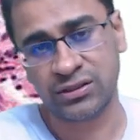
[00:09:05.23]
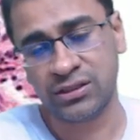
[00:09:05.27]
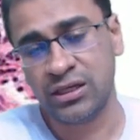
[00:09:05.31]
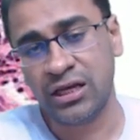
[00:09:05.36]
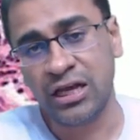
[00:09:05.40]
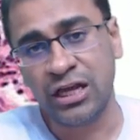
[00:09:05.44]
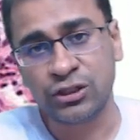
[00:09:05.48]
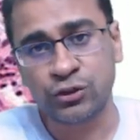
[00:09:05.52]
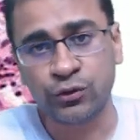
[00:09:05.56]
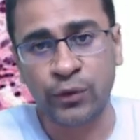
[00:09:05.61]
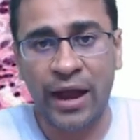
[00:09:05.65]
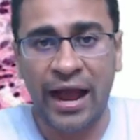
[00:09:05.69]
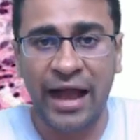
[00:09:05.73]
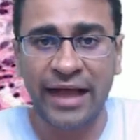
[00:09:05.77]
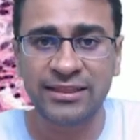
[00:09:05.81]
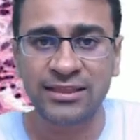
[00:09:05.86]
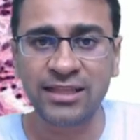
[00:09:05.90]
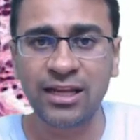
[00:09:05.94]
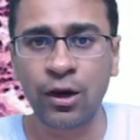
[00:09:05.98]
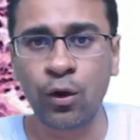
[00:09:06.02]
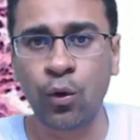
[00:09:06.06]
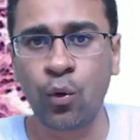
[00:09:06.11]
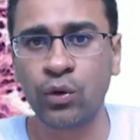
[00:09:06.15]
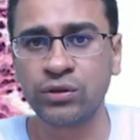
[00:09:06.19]
So
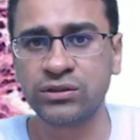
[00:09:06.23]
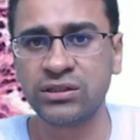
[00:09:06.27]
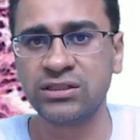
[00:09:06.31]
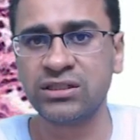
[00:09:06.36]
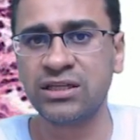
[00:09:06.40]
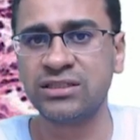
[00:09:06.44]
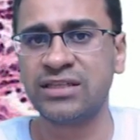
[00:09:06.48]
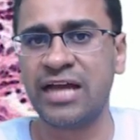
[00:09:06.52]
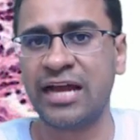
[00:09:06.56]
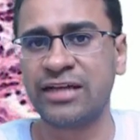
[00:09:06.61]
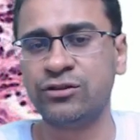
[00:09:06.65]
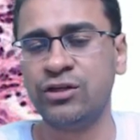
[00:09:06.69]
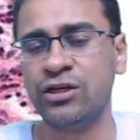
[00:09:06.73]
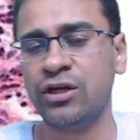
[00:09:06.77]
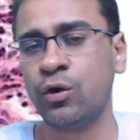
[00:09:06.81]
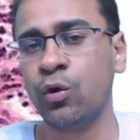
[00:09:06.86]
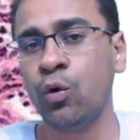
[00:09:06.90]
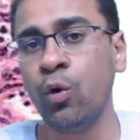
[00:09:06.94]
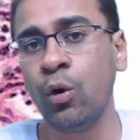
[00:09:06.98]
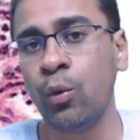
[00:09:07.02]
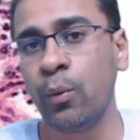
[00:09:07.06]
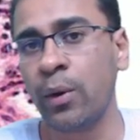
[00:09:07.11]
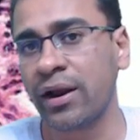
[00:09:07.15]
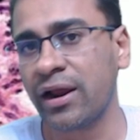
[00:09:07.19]
anthracosis is actually a
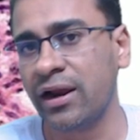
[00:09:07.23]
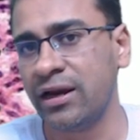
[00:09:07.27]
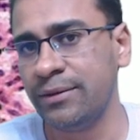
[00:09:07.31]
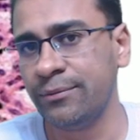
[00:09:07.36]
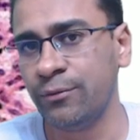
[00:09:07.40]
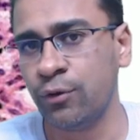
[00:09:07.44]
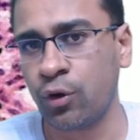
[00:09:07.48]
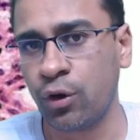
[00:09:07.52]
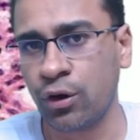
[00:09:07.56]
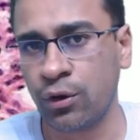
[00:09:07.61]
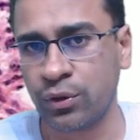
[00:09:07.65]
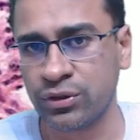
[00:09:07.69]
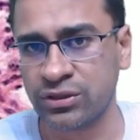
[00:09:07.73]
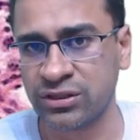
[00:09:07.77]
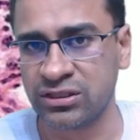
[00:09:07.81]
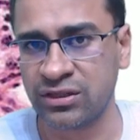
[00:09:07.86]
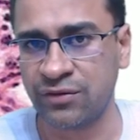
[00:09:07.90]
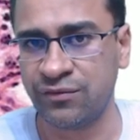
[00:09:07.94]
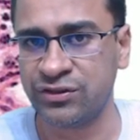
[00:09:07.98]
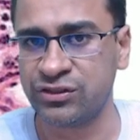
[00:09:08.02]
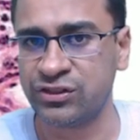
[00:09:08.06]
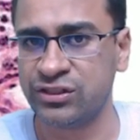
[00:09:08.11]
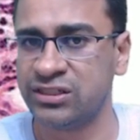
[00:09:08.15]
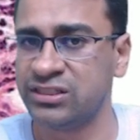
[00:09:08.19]
coal worker pneumoconiosis, in which
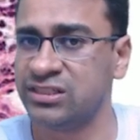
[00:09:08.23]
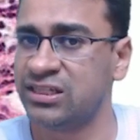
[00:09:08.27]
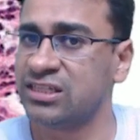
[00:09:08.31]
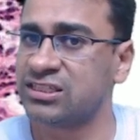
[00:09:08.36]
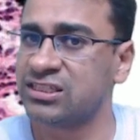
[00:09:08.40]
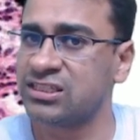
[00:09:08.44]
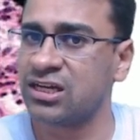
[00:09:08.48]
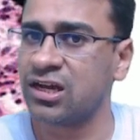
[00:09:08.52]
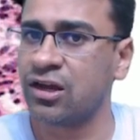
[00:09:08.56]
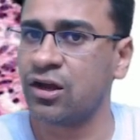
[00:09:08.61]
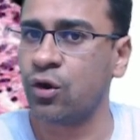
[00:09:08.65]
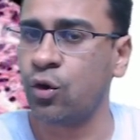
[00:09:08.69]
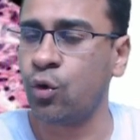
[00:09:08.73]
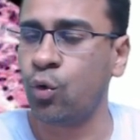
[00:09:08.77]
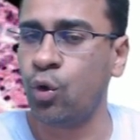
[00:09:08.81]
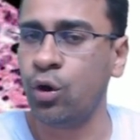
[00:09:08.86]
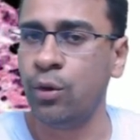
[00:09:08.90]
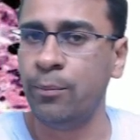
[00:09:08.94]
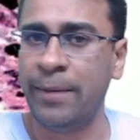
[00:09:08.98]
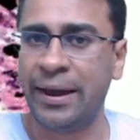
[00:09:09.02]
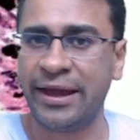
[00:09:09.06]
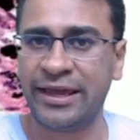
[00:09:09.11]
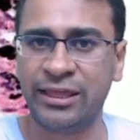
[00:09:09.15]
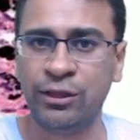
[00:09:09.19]
you see just a coal
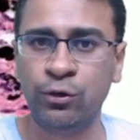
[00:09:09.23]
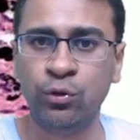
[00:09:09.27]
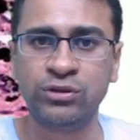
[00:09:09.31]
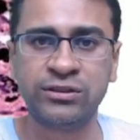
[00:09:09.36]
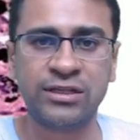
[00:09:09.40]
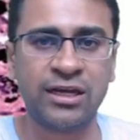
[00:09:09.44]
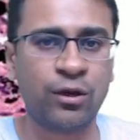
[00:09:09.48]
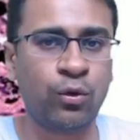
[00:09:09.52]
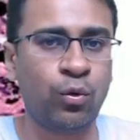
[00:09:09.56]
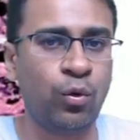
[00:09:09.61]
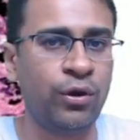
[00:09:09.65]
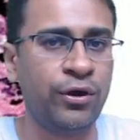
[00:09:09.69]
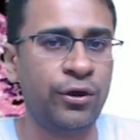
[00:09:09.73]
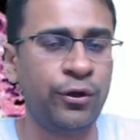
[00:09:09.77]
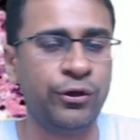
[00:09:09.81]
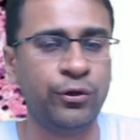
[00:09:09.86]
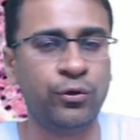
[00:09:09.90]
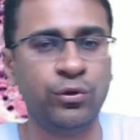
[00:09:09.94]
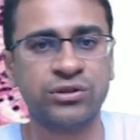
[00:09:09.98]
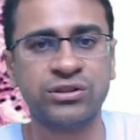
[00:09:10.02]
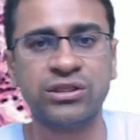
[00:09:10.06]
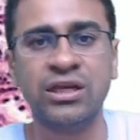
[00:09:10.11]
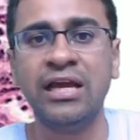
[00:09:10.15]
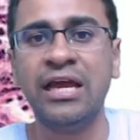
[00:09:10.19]
macules and a coal
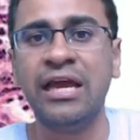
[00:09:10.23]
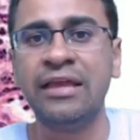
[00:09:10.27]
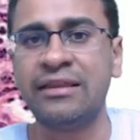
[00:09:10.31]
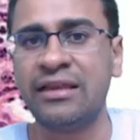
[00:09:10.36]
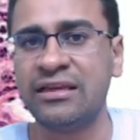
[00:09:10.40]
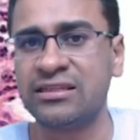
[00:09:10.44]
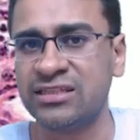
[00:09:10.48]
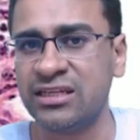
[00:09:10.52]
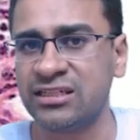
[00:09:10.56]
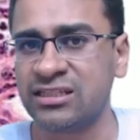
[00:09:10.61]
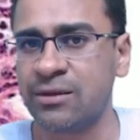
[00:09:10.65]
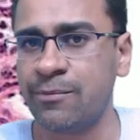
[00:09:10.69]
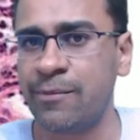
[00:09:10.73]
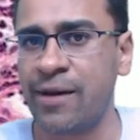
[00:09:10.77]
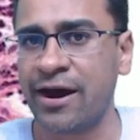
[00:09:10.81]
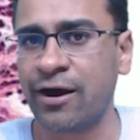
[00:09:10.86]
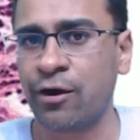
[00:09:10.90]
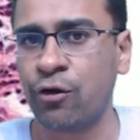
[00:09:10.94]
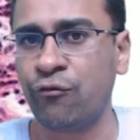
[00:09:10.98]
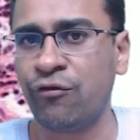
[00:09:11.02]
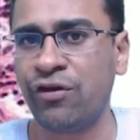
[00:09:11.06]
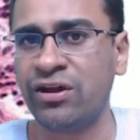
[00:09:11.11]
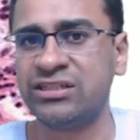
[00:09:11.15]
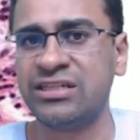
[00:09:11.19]
nodules. There's just a
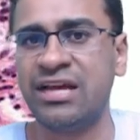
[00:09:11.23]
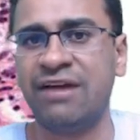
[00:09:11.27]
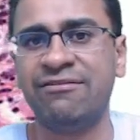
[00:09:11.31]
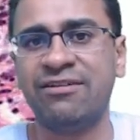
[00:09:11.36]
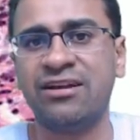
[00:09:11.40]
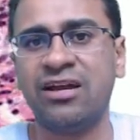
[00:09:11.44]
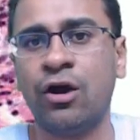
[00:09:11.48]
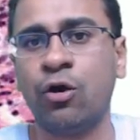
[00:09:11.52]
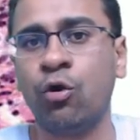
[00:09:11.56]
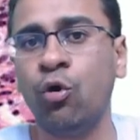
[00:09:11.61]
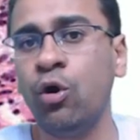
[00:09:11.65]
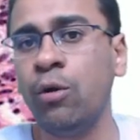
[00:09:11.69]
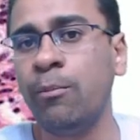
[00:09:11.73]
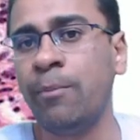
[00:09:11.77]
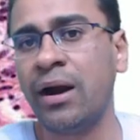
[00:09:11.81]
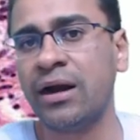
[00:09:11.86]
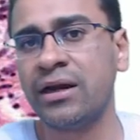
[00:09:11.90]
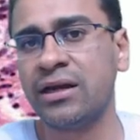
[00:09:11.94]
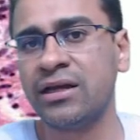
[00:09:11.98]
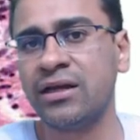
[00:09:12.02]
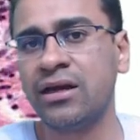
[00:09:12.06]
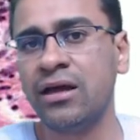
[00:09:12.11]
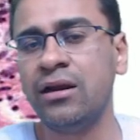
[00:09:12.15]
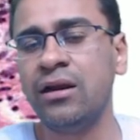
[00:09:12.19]
macrophage having a coal
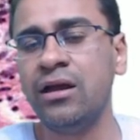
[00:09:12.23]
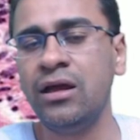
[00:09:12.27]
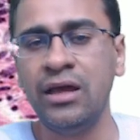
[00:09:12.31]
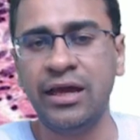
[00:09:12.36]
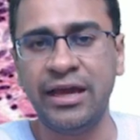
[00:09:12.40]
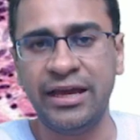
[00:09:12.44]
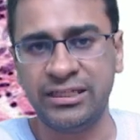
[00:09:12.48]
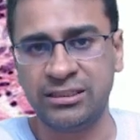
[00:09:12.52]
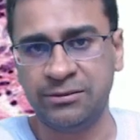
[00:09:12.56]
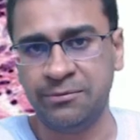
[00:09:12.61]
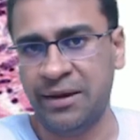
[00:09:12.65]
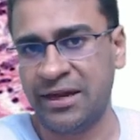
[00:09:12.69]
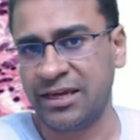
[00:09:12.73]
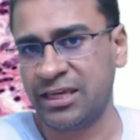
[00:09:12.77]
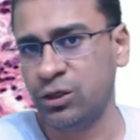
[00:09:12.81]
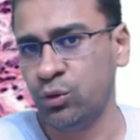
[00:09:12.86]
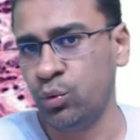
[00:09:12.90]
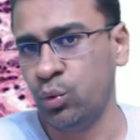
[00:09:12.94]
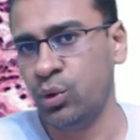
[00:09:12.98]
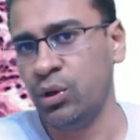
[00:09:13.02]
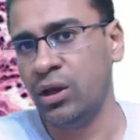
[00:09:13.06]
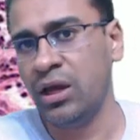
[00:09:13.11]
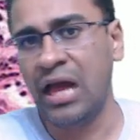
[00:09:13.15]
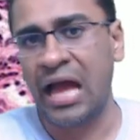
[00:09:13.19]
particle, is macule,
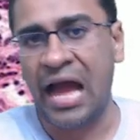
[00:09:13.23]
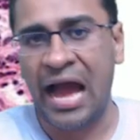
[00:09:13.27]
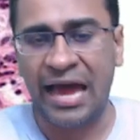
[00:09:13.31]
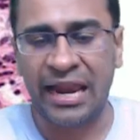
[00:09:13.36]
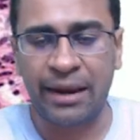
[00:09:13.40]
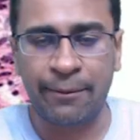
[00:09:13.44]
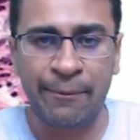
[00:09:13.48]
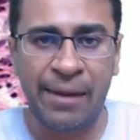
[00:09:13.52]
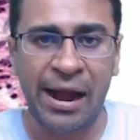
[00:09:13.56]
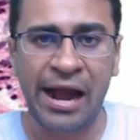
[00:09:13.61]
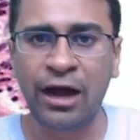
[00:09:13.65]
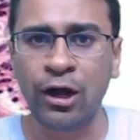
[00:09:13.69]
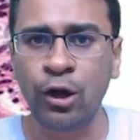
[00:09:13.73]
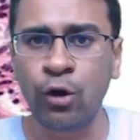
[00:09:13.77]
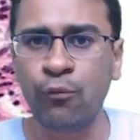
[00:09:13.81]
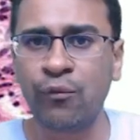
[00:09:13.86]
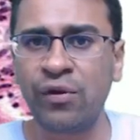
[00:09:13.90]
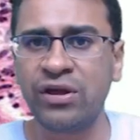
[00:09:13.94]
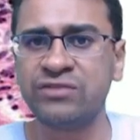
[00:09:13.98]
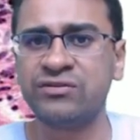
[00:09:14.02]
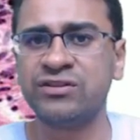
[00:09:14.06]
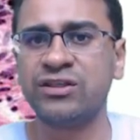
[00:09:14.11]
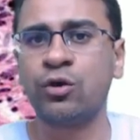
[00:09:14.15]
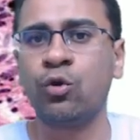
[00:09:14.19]
and a macrophage
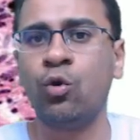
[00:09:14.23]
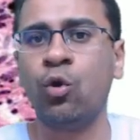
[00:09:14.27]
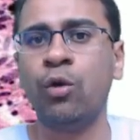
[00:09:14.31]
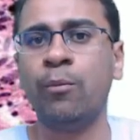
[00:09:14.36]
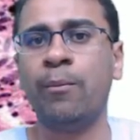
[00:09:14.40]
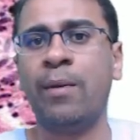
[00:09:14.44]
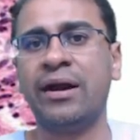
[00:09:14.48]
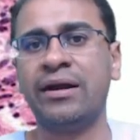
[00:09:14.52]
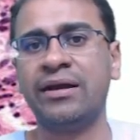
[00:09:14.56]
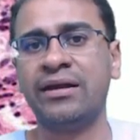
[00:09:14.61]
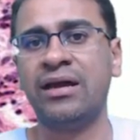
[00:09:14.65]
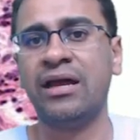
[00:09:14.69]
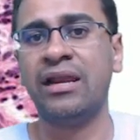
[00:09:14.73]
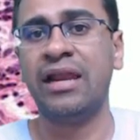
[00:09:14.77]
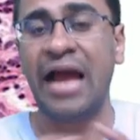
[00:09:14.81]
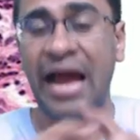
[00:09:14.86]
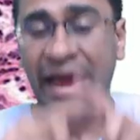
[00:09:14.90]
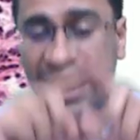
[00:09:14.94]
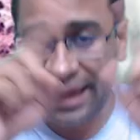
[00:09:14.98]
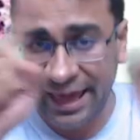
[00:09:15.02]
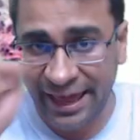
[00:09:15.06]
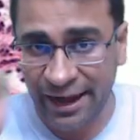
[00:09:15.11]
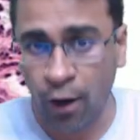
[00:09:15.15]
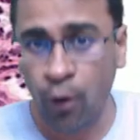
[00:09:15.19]
with a coal particle, and
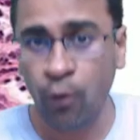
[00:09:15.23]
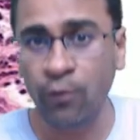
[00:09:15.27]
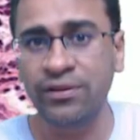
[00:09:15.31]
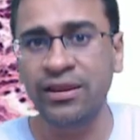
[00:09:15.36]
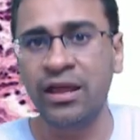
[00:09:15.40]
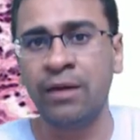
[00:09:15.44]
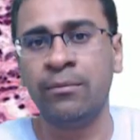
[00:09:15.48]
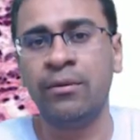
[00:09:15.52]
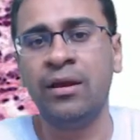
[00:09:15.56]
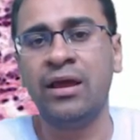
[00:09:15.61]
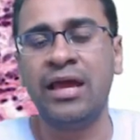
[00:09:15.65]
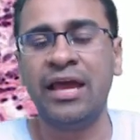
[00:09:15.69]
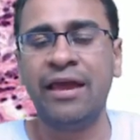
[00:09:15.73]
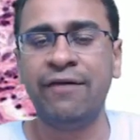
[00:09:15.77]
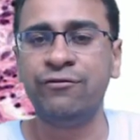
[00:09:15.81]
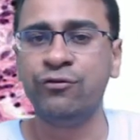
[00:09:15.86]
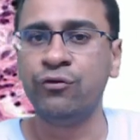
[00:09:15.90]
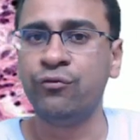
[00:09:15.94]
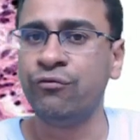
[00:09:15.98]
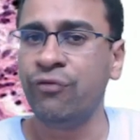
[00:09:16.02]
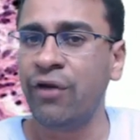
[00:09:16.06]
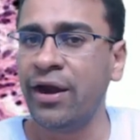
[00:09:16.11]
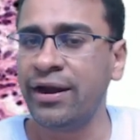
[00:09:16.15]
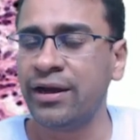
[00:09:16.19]
around them, if you
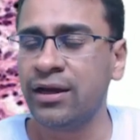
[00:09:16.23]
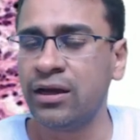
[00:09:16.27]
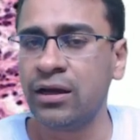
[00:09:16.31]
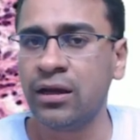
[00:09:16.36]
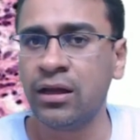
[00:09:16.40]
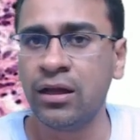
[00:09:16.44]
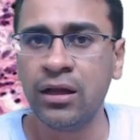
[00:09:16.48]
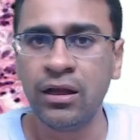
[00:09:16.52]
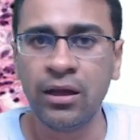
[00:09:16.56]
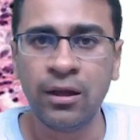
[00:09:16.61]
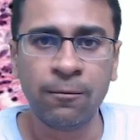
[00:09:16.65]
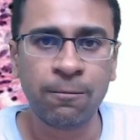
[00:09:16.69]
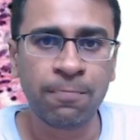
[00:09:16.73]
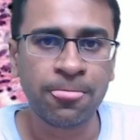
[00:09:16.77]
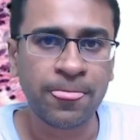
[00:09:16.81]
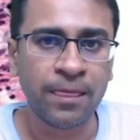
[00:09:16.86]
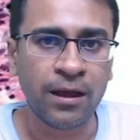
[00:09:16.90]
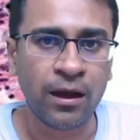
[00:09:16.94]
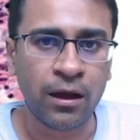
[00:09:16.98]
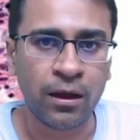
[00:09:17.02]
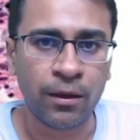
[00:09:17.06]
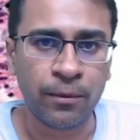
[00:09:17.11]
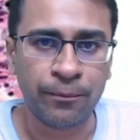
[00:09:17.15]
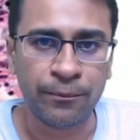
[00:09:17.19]
find a
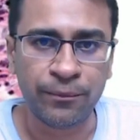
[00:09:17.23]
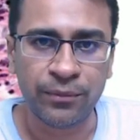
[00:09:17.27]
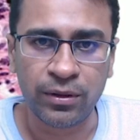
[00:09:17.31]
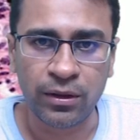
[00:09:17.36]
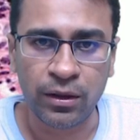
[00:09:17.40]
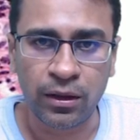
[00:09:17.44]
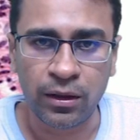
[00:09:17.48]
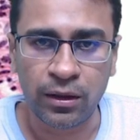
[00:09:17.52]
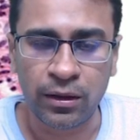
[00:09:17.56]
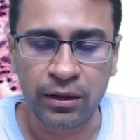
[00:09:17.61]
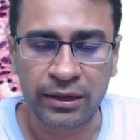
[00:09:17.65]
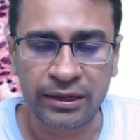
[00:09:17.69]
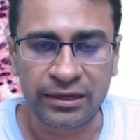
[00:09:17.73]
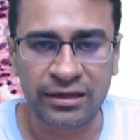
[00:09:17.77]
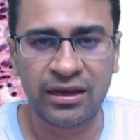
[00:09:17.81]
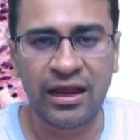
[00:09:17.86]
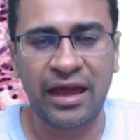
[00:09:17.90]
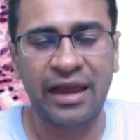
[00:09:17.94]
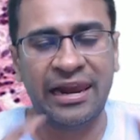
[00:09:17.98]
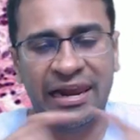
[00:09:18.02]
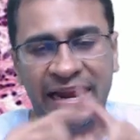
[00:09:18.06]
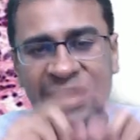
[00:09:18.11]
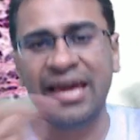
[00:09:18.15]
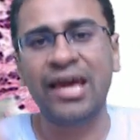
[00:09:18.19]

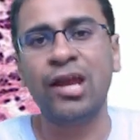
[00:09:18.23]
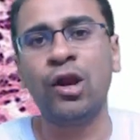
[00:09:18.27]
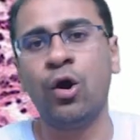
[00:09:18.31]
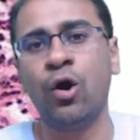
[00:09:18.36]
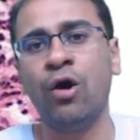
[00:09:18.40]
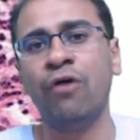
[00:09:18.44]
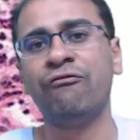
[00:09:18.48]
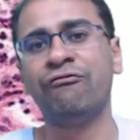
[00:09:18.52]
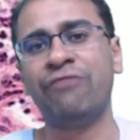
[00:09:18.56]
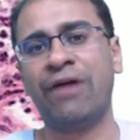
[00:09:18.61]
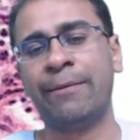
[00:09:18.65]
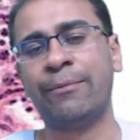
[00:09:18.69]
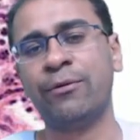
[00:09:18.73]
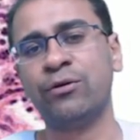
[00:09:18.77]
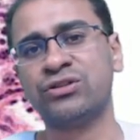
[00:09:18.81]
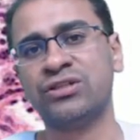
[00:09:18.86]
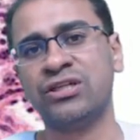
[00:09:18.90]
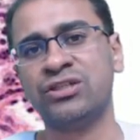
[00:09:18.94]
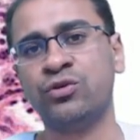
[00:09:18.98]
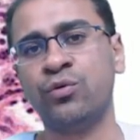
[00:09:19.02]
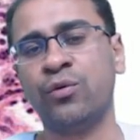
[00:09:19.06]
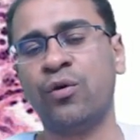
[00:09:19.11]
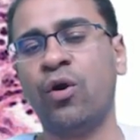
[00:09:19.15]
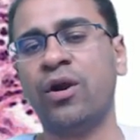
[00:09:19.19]
layer of fibrosis,
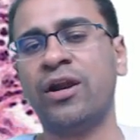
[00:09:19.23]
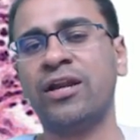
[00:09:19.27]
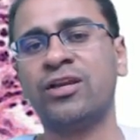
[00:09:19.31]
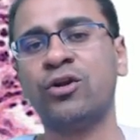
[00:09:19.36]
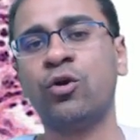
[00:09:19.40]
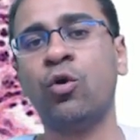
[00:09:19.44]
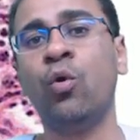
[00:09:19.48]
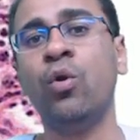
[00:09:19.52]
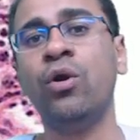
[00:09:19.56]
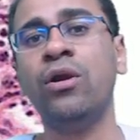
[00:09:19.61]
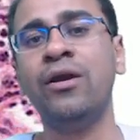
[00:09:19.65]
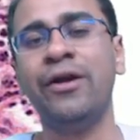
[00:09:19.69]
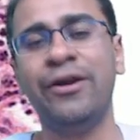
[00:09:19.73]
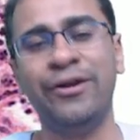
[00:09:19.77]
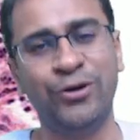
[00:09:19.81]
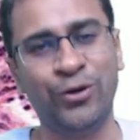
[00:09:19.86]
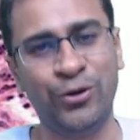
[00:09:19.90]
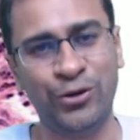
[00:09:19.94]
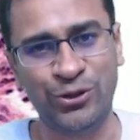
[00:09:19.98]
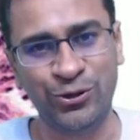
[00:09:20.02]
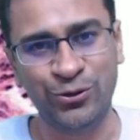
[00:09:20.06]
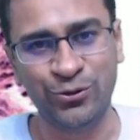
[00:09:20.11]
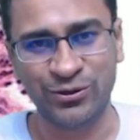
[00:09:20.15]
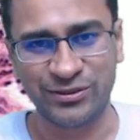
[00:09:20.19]
you call it coal
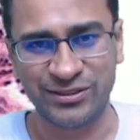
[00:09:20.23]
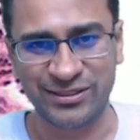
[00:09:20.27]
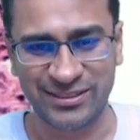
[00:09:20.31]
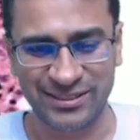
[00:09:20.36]
nodules.